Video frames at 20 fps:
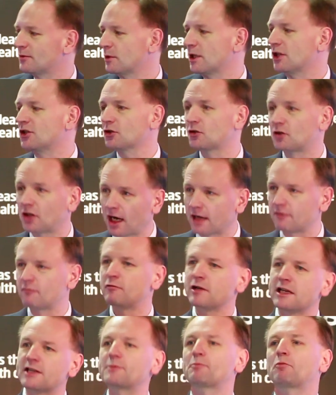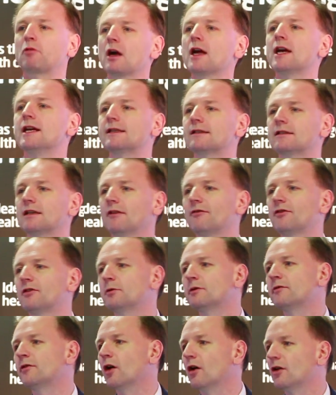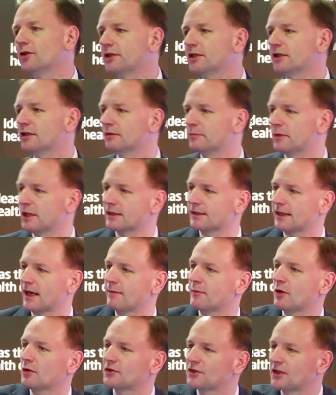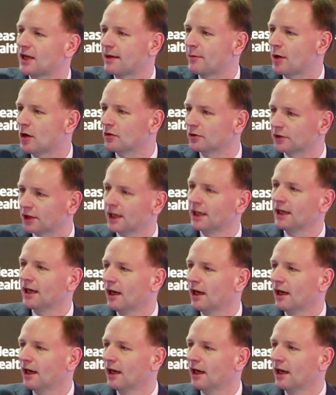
we can just kind of respray stuff that we've got and it'll be the same old